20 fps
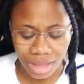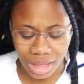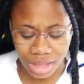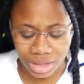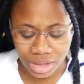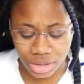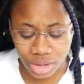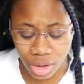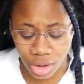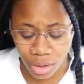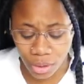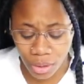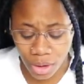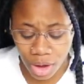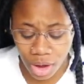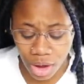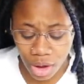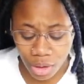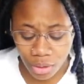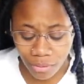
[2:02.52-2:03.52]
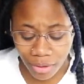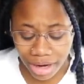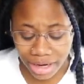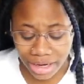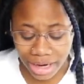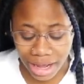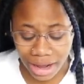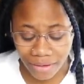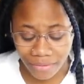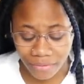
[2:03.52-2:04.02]
So right
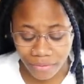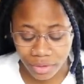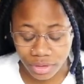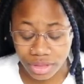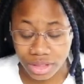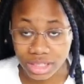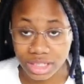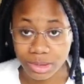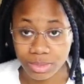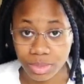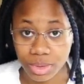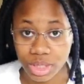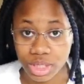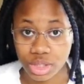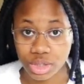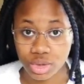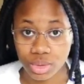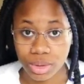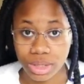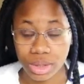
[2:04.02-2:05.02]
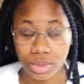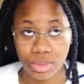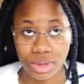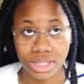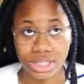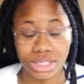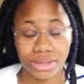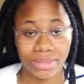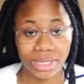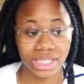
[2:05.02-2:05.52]
now for the spring 21
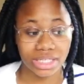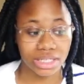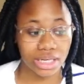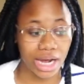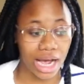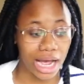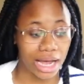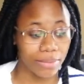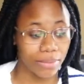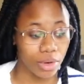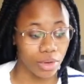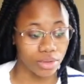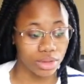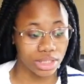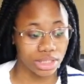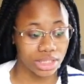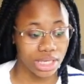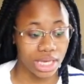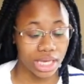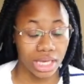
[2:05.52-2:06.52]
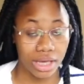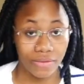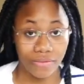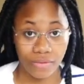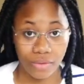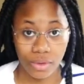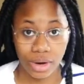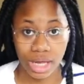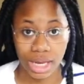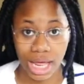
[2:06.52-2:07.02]
semester, I'm only taking
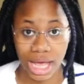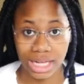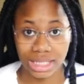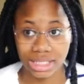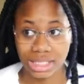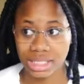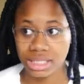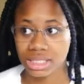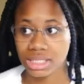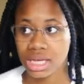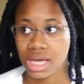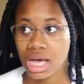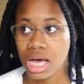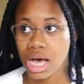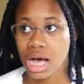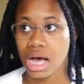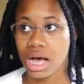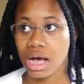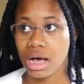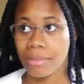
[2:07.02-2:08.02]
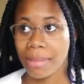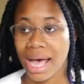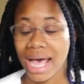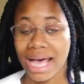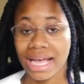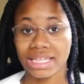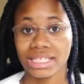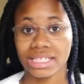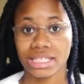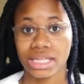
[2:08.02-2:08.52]
4 classes. I
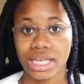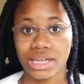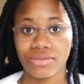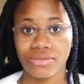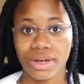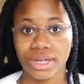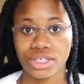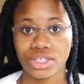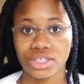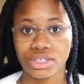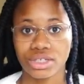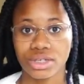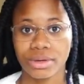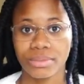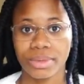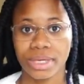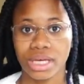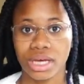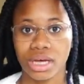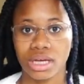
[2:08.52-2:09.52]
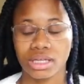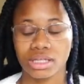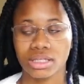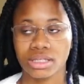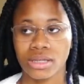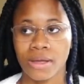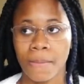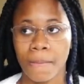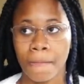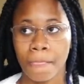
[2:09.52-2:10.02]
had to late register because
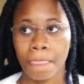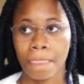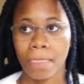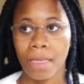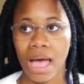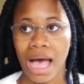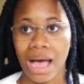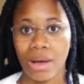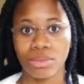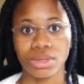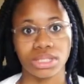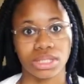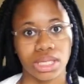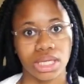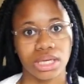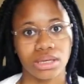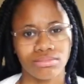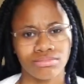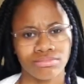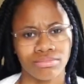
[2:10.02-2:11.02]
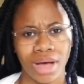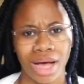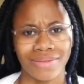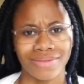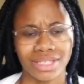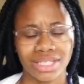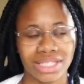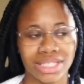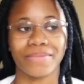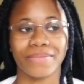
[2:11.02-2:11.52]
I was late,
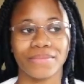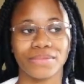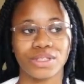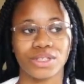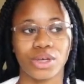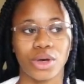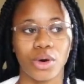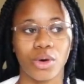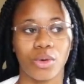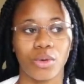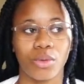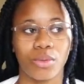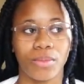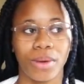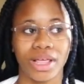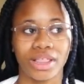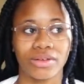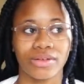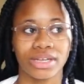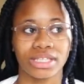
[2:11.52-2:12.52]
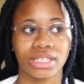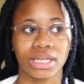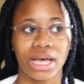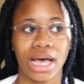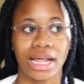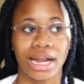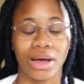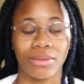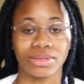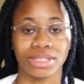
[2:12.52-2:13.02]
obviously. So by the grace of
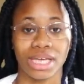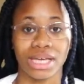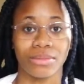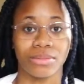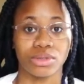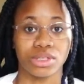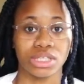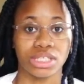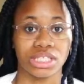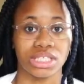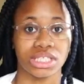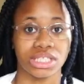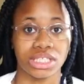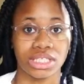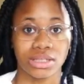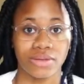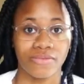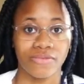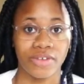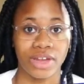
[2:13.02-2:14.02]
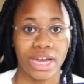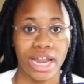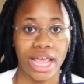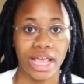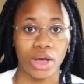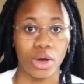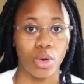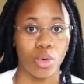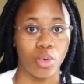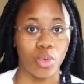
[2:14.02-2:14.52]
God, I was able to just
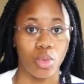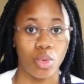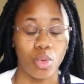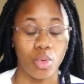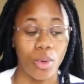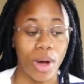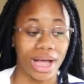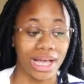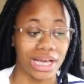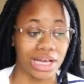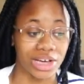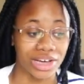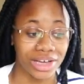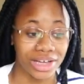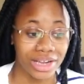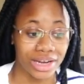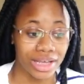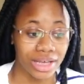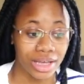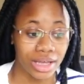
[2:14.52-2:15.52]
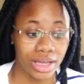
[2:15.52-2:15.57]
finagle who I could